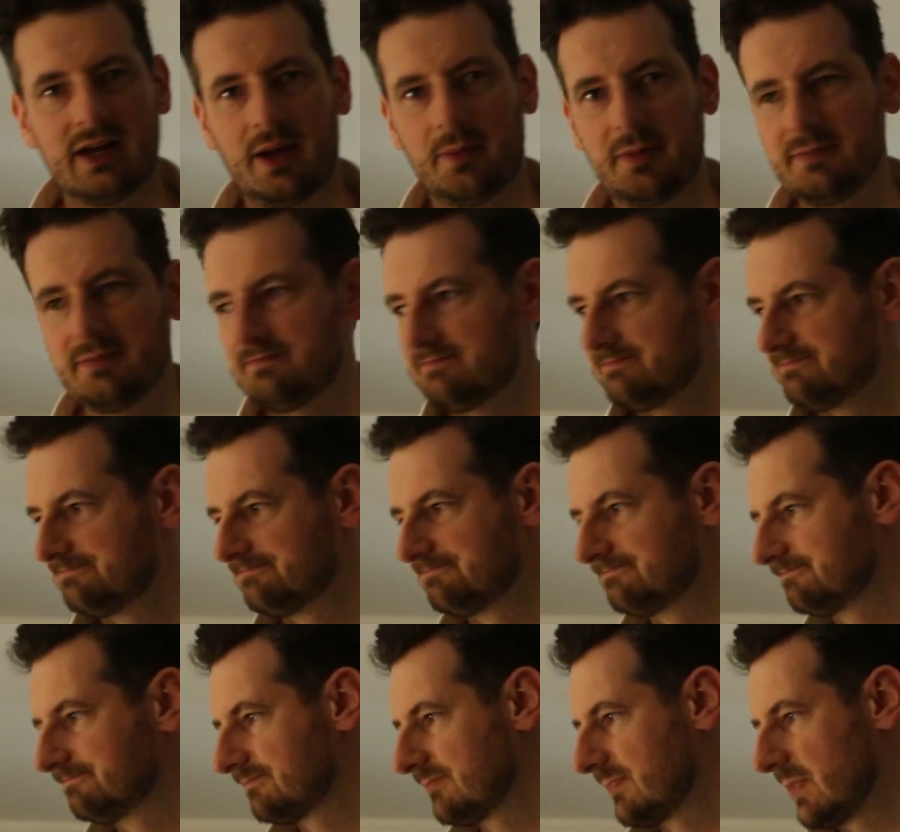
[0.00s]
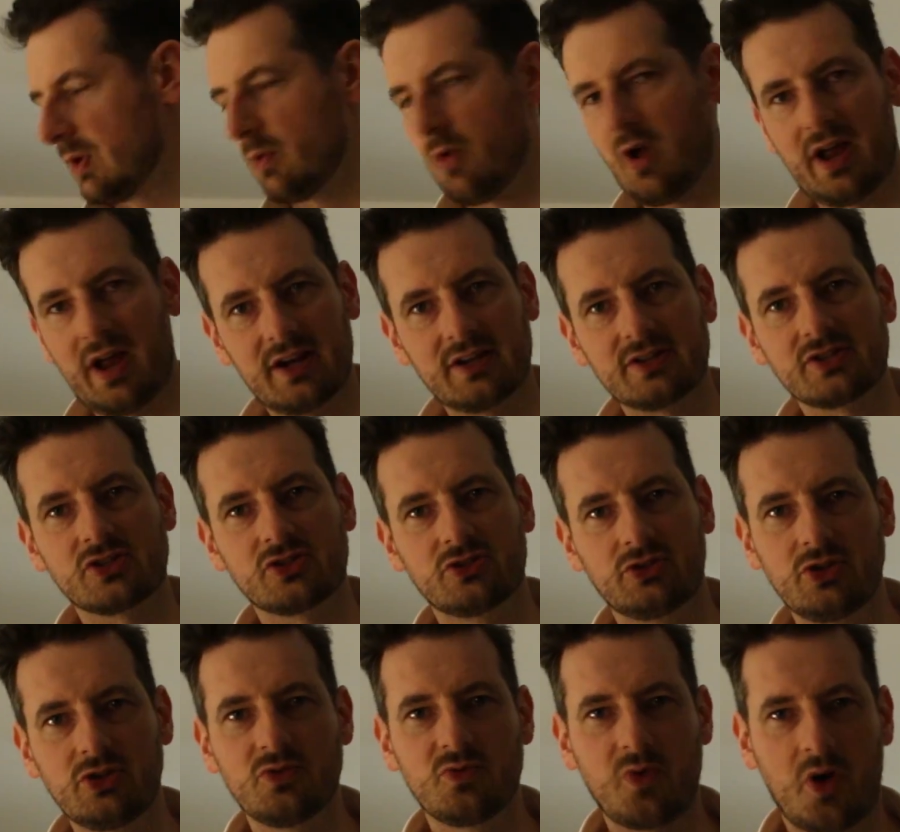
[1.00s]
I mean, what else
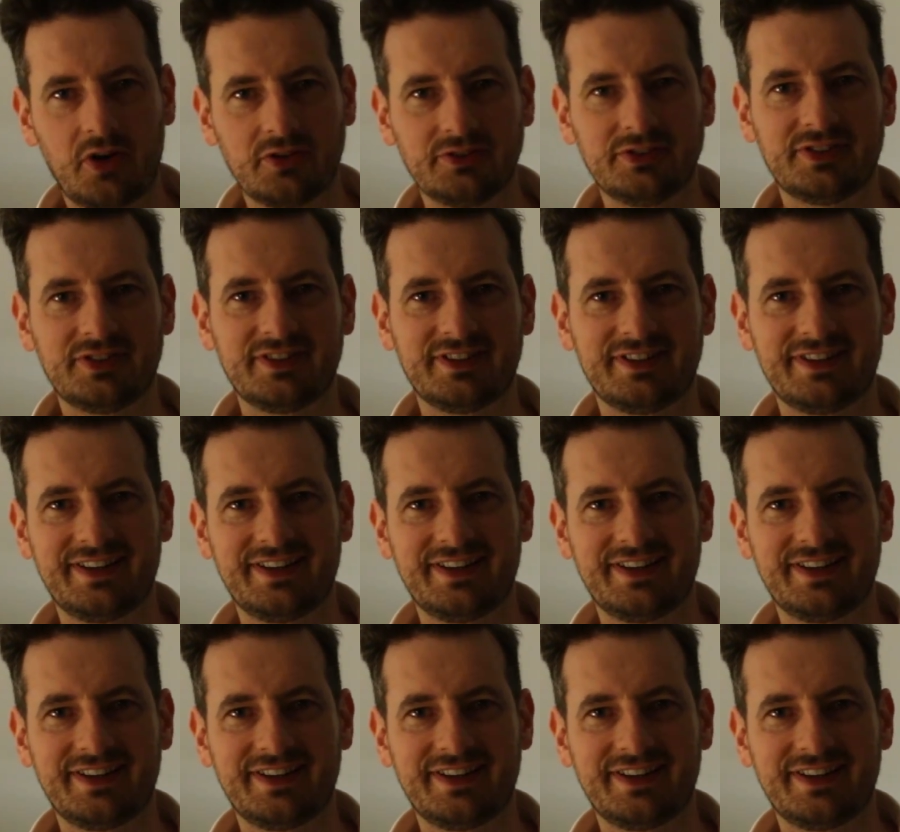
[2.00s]
do you want?